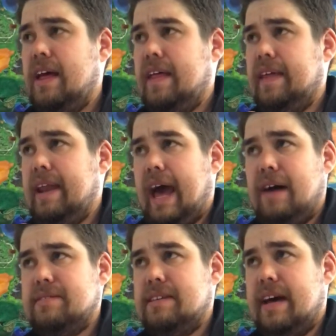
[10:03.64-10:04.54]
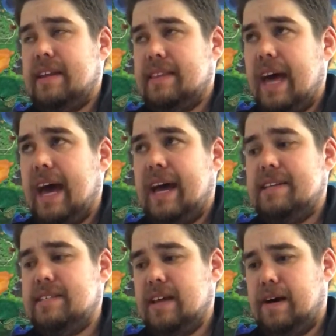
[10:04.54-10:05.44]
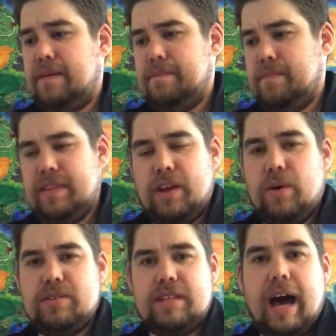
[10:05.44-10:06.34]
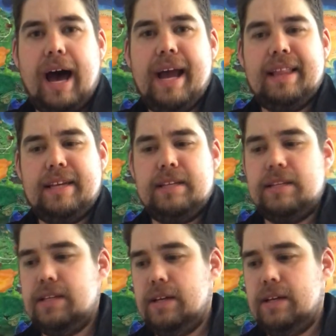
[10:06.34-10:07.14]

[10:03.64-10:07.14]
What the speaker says: And then outside of that, when they go to the island,